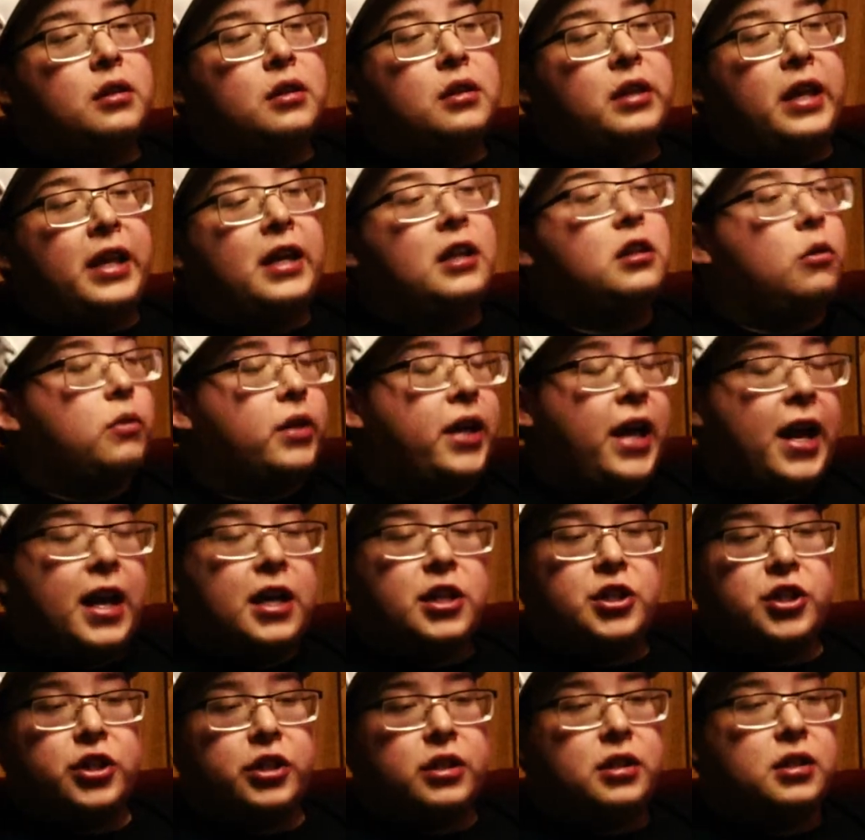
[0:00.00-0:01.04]
think
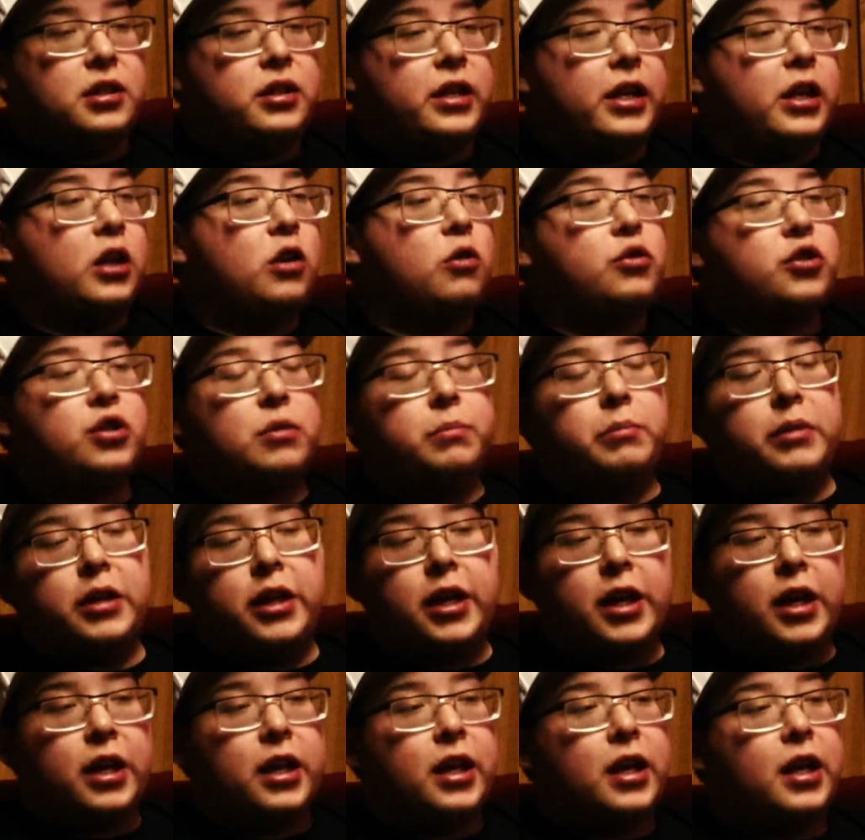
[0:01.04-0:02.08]
locations, think who should
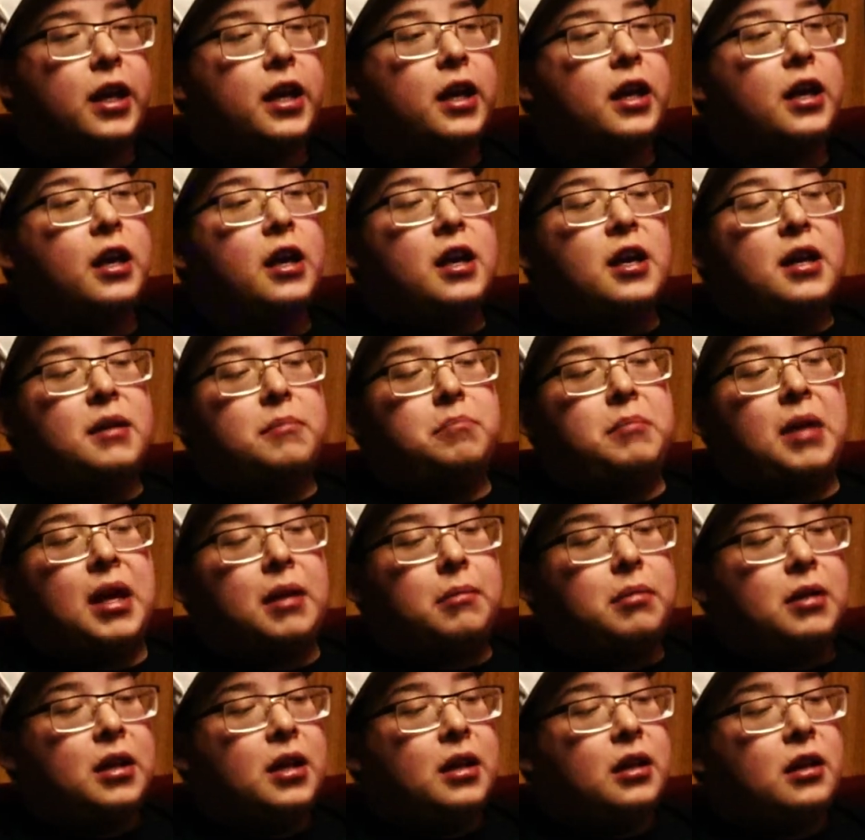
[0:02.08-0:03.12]
be in it.
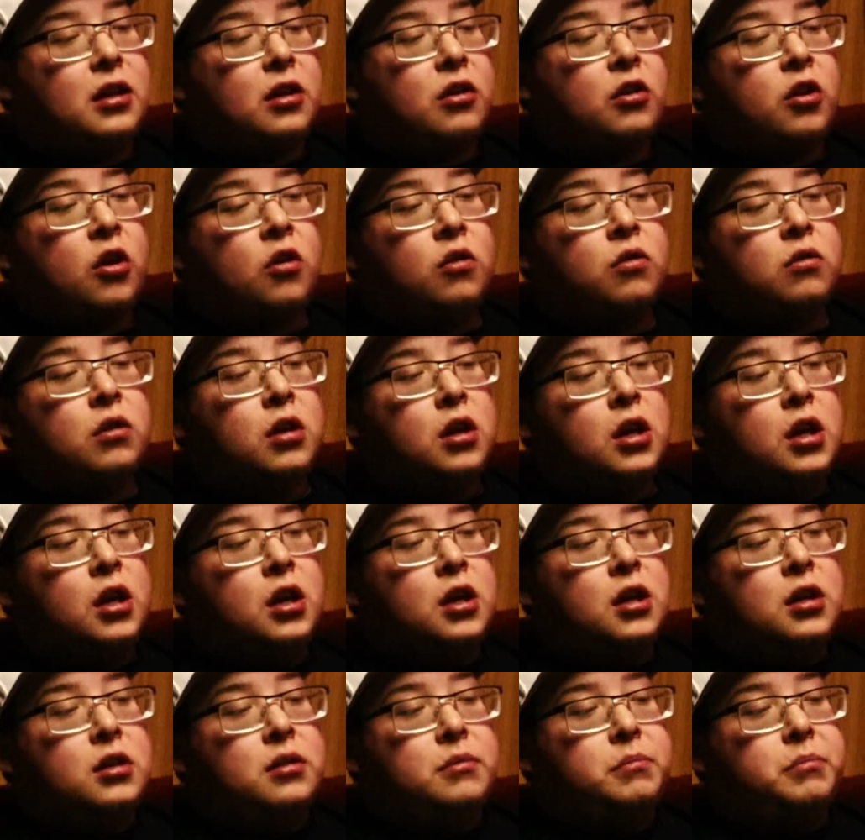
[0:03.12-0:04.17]
Maybe, you know,
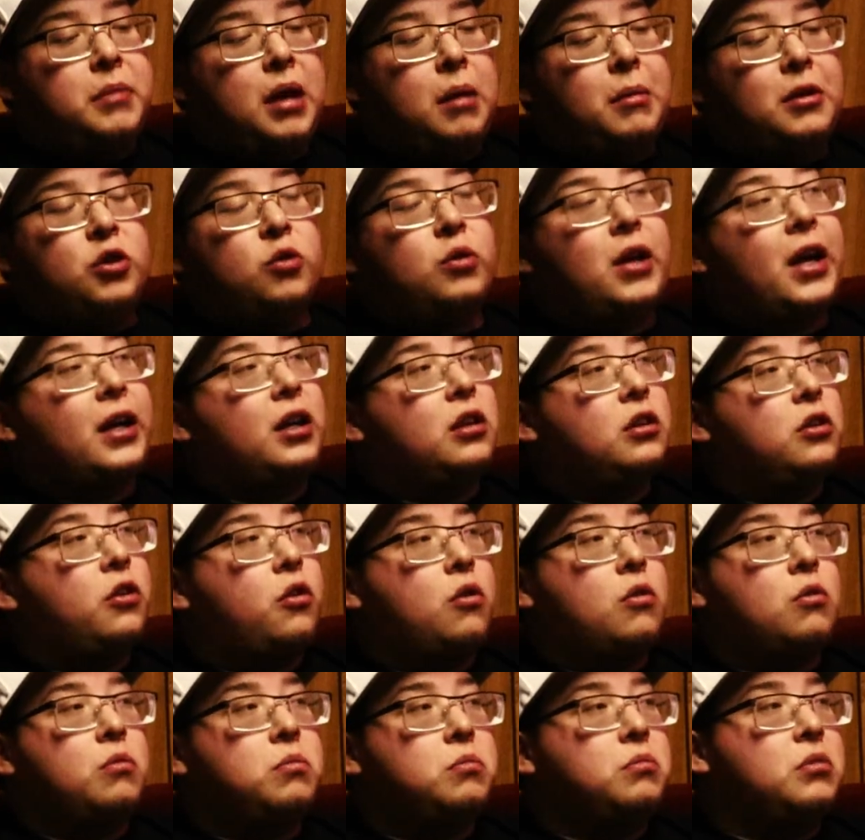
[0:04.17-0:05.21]
do like
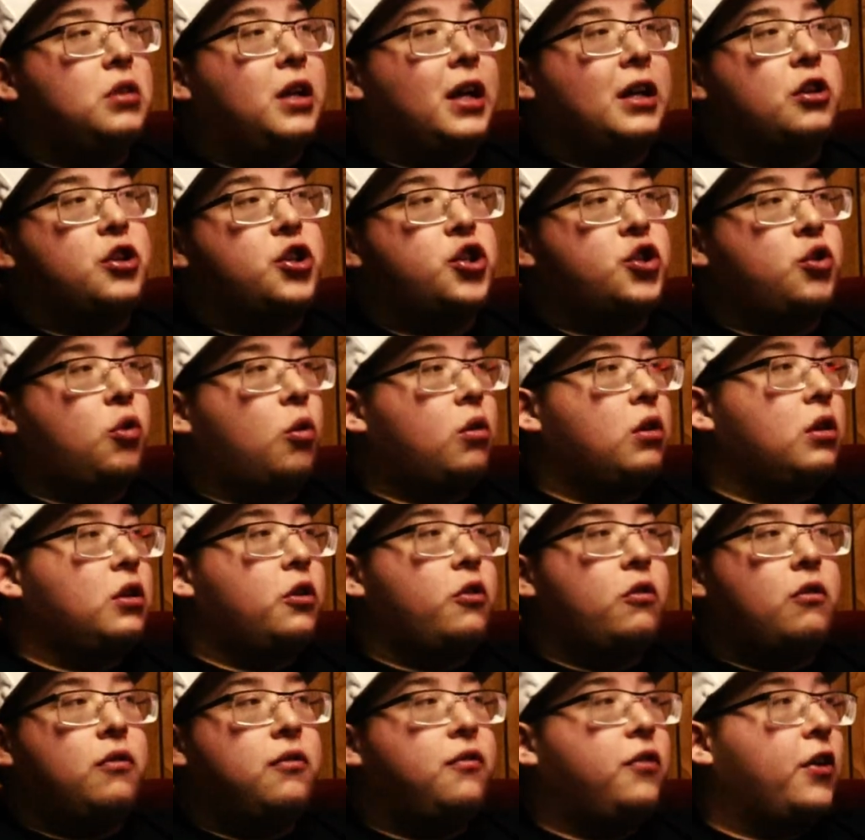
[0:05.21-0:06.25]
a short
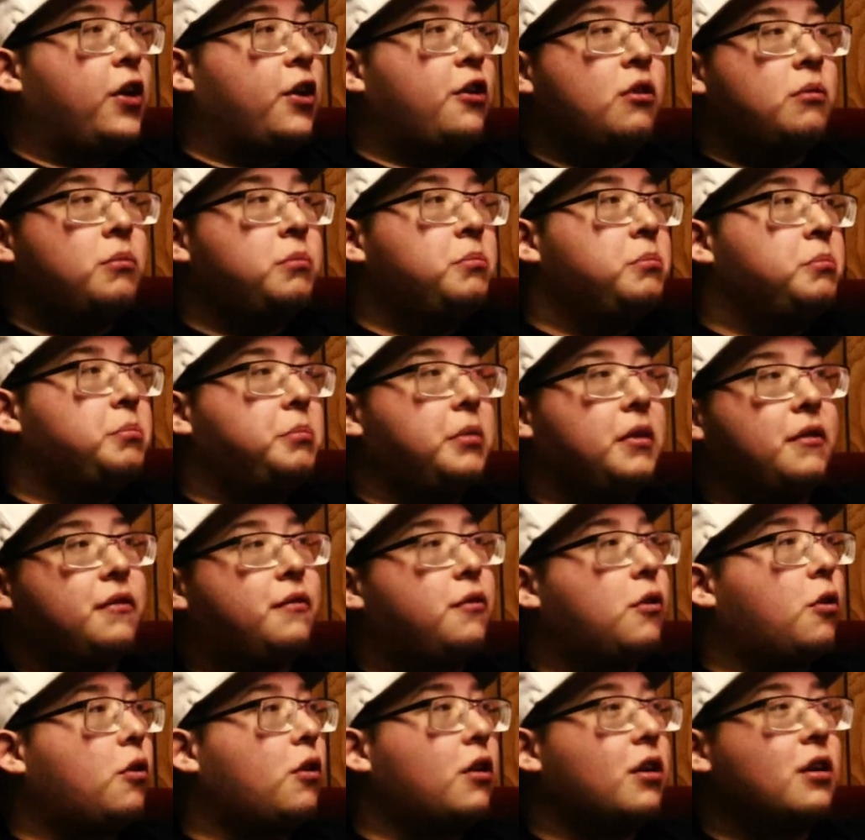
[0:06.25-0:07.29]
little film
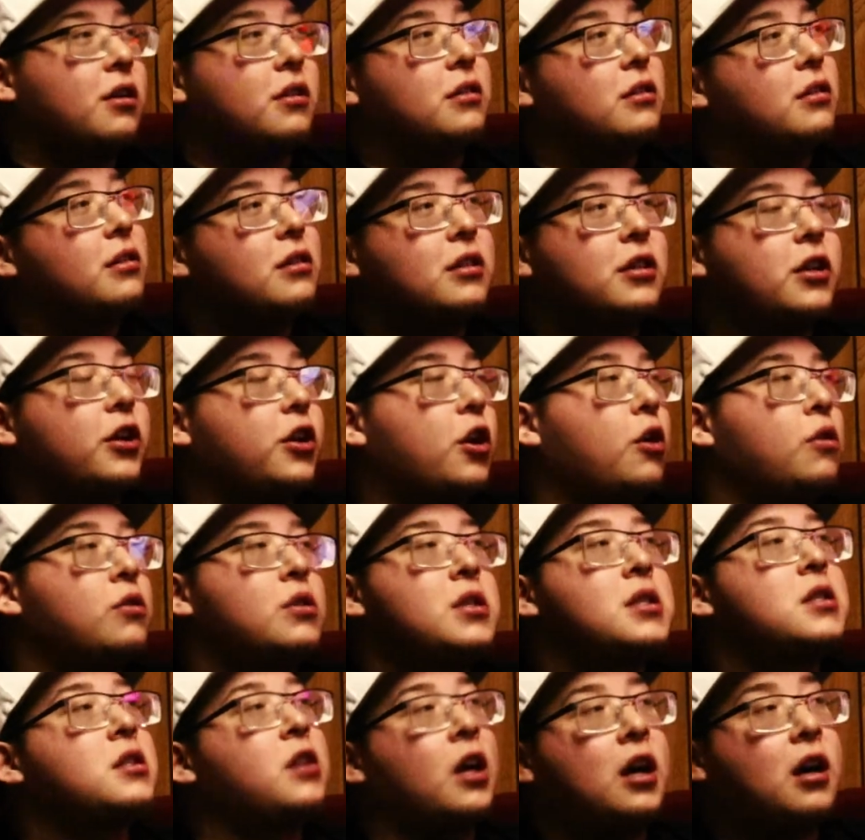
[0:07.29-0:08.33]
before, you know,
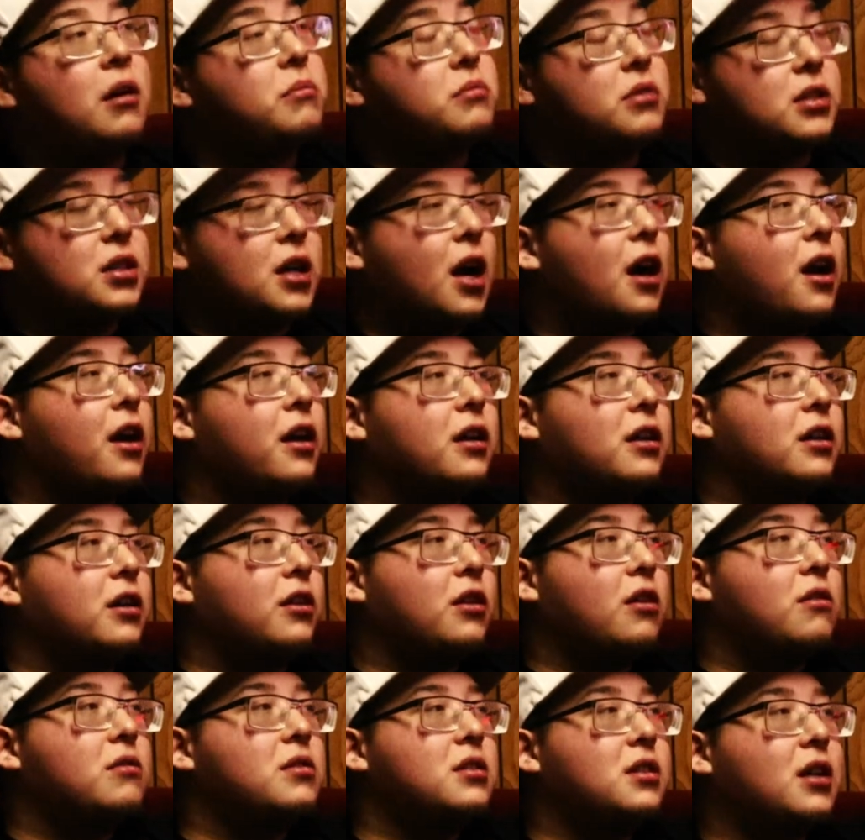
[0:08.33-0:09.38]
just something tight, you
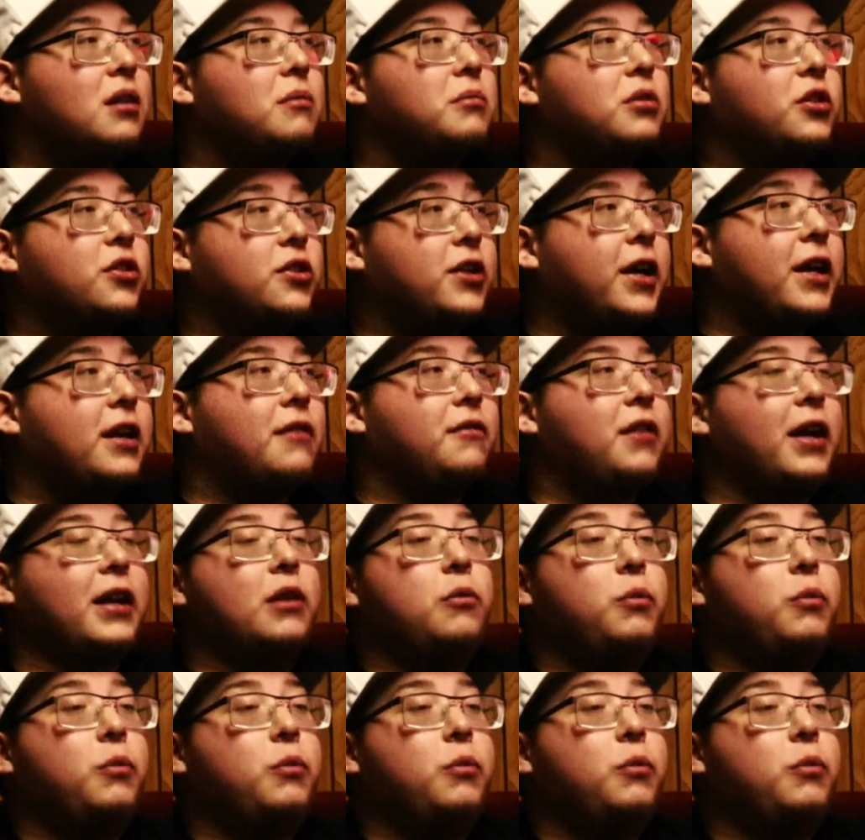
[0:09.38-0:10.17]
know, something creative. Like